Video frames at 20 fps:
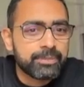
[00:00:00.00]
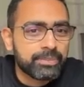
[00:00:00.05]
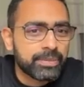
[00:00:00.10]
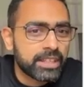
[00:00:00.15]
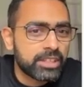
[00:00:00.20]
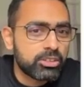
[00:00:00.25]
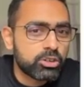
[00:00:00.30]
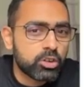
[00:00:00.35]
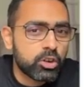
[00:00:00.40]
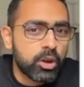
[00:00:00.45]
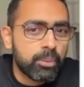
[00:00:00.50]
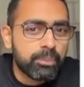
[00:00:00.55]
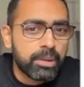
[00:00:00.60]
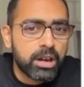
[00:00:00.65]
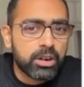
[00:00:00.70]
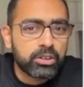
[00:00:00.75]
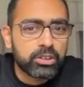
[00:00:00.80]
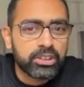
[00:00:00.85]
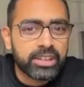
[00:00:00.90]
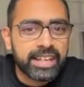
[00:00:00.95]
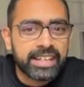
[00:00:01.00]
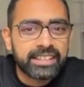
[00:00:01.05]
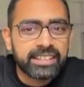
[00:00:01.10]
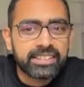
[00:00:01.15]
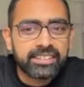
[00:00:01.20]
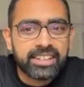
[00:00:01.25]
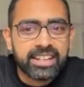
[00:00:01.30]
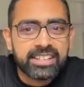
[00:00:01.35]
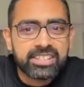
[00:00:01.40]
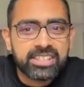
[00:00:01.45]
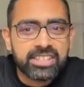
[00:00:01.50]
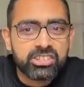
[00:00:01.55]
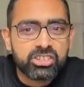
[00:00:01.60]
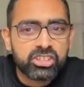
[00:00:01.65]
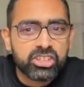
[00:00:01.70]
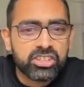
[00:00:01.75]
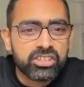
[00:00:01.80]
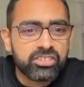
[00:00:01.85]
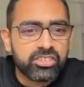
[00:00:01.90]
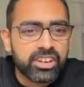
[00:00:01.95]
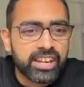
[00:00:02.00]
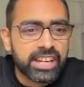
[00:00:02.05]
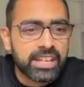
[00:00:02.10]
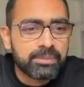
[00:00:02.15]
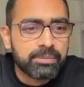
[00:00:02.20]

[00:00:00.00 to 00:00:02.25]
the dropout rate, the transition rate,